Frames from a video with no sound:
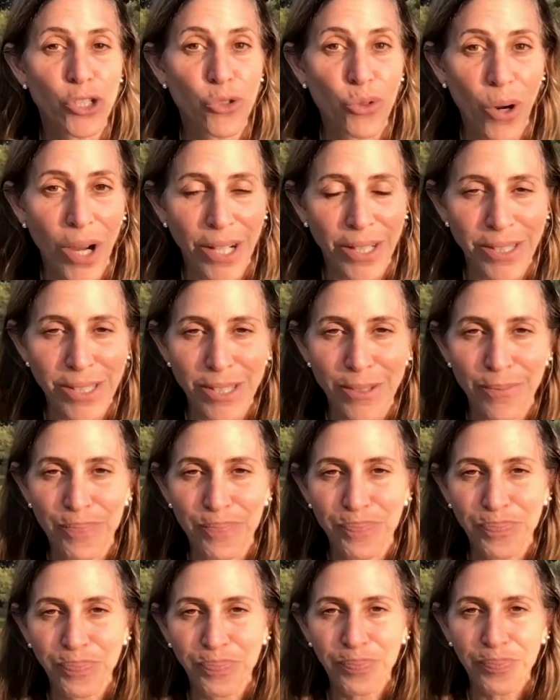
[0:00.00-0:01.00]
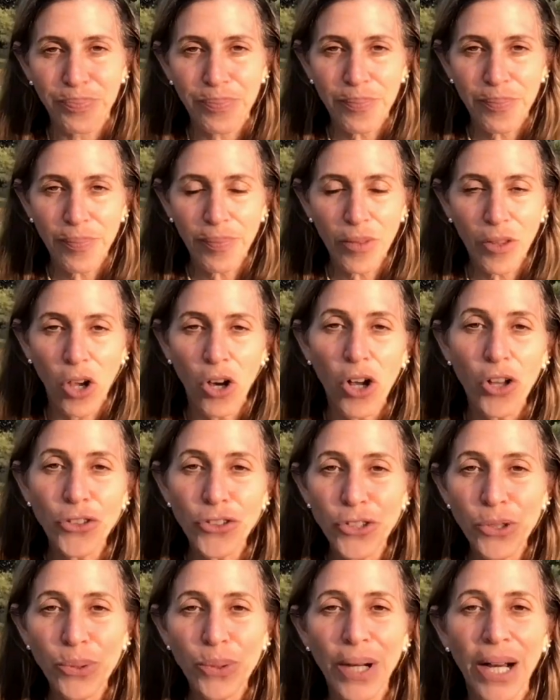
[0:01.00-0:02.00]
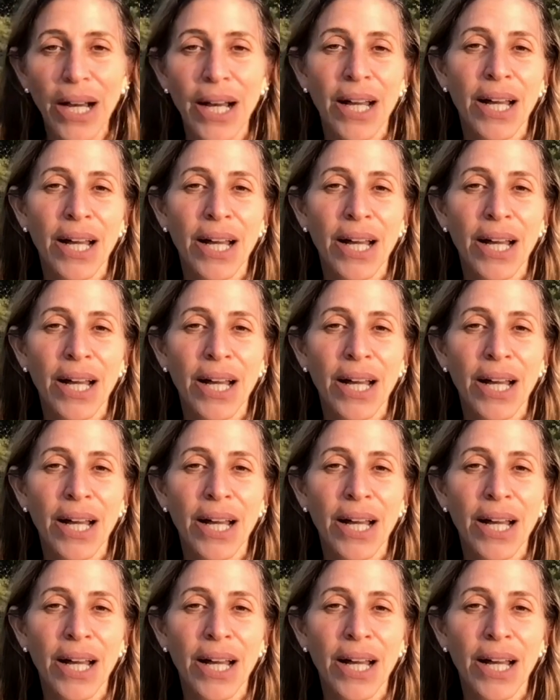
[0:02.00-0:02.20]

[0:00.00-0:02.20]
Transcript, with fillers: drugs. Also,